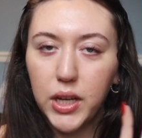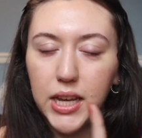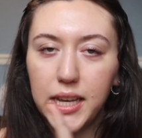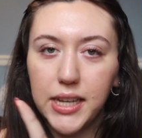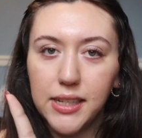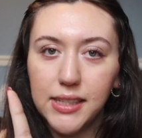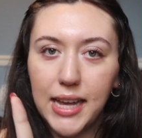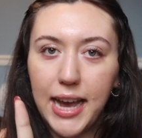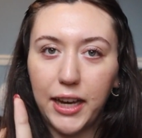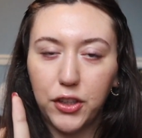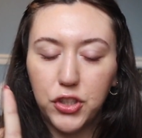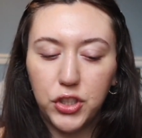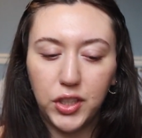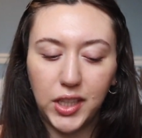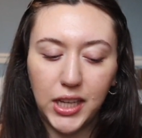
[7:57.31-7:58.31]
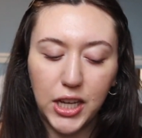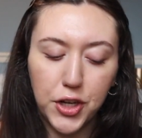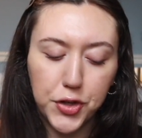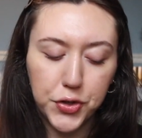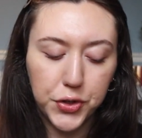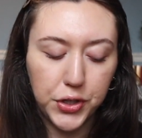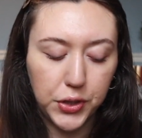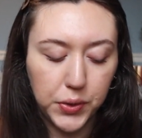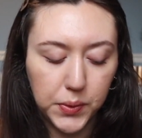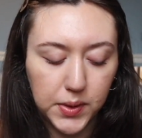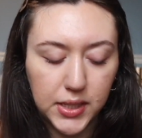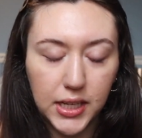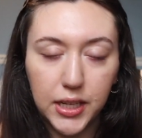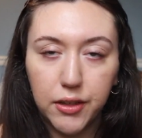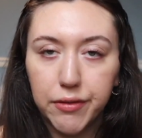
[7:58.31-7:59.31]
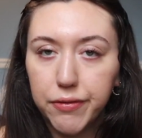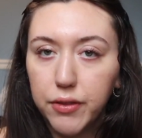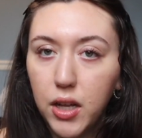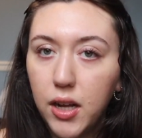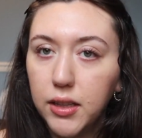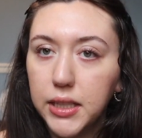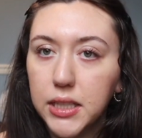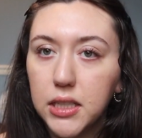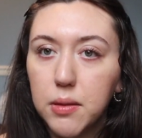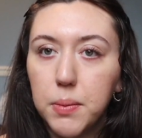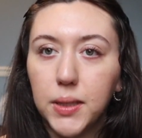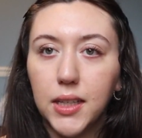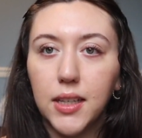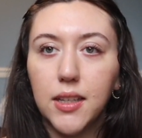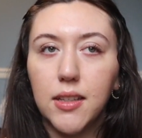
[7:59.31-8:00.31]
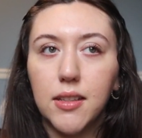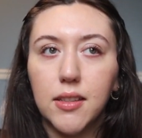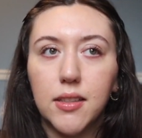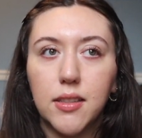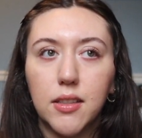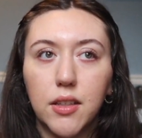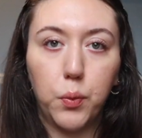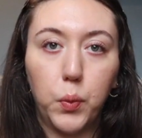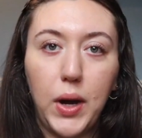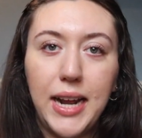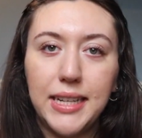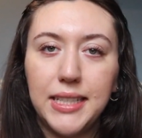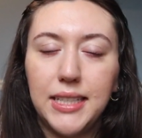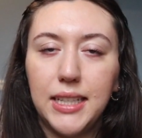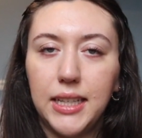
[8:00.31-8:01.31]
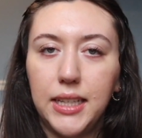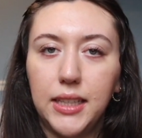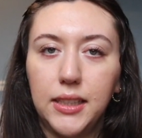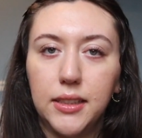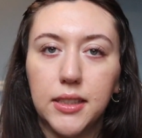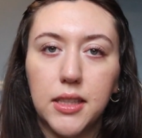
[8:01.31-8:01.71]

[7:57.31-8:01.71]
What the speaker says: is actually introduced in Flawless because Rhett is